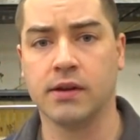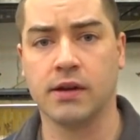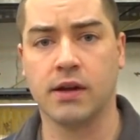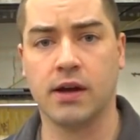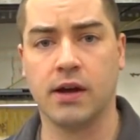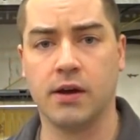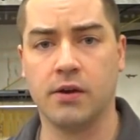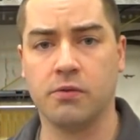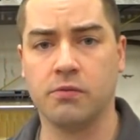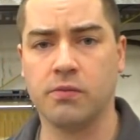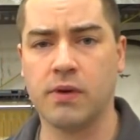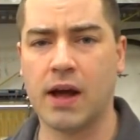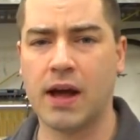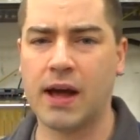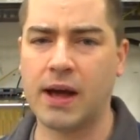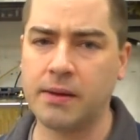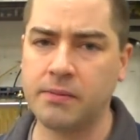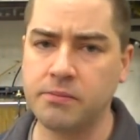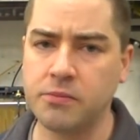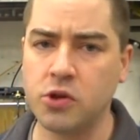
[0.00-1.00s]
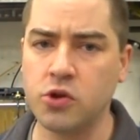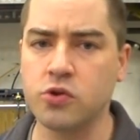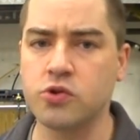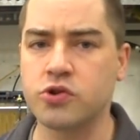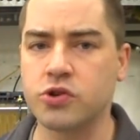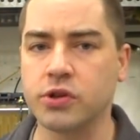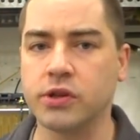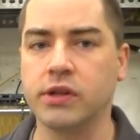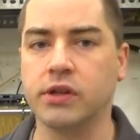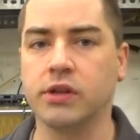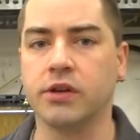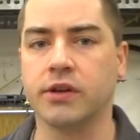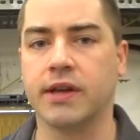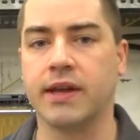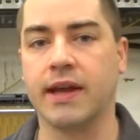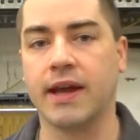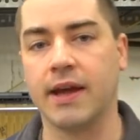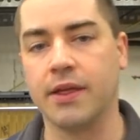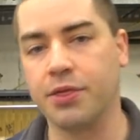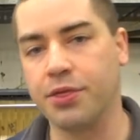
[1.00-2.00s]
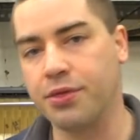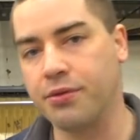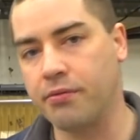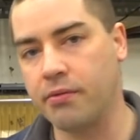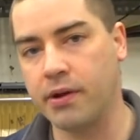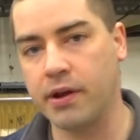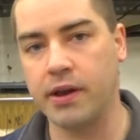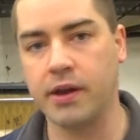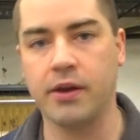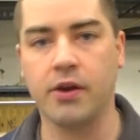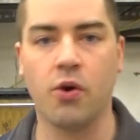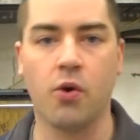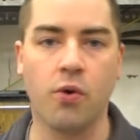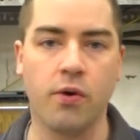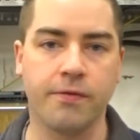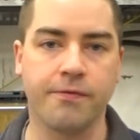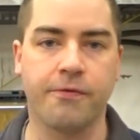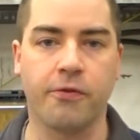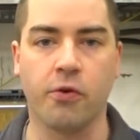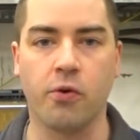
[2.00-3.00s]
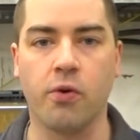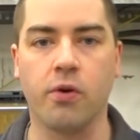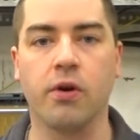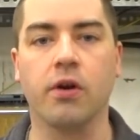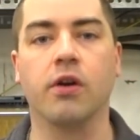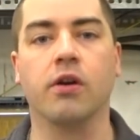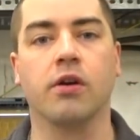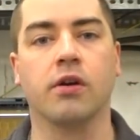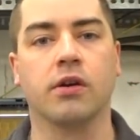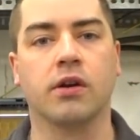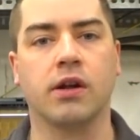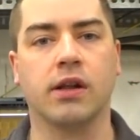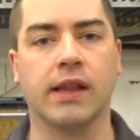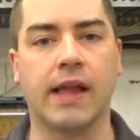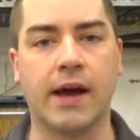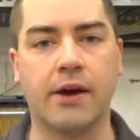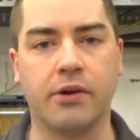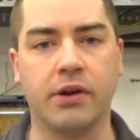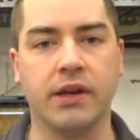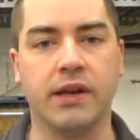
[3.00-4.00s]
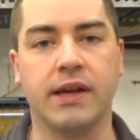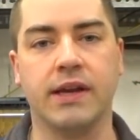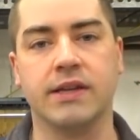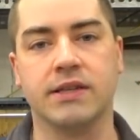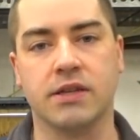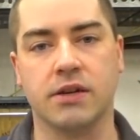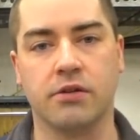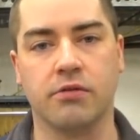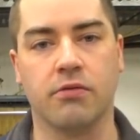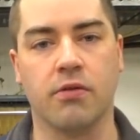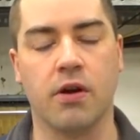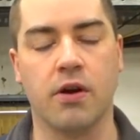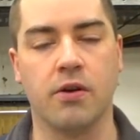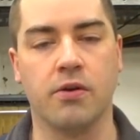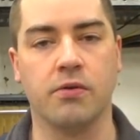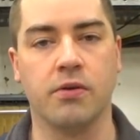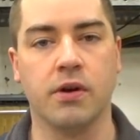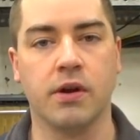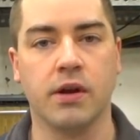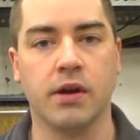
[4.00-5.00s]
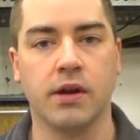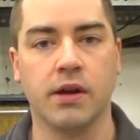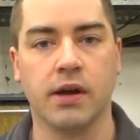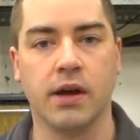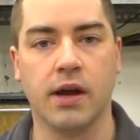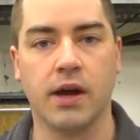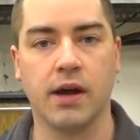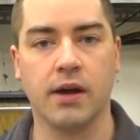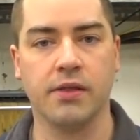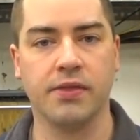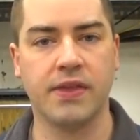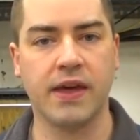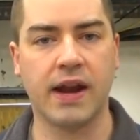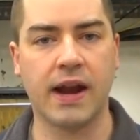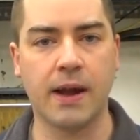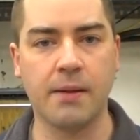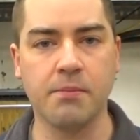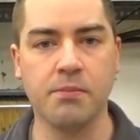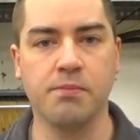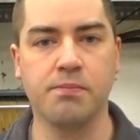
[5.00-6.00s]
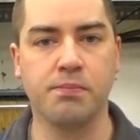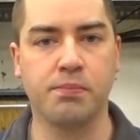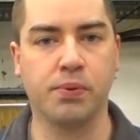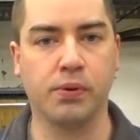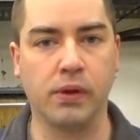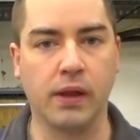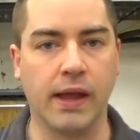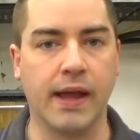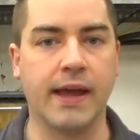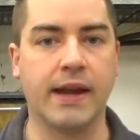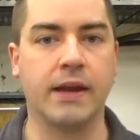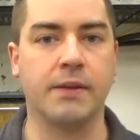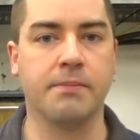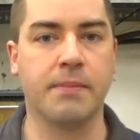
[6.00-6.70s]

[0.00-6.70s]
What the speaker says: I'm usually looking at 3 or 4 cloudy days in a row that I'm planning